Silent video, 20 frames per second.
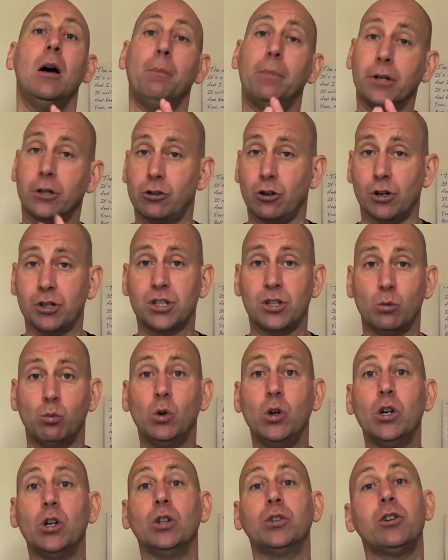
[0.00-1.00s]
but across the
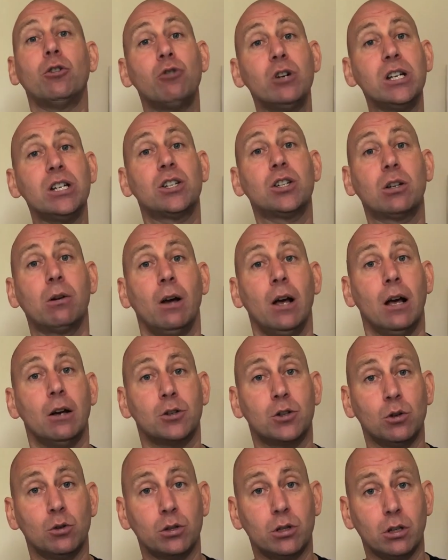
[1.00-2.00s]
world, there is
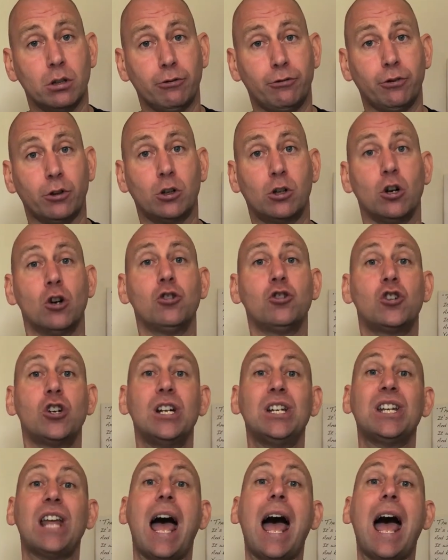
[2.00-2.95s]
sort of countries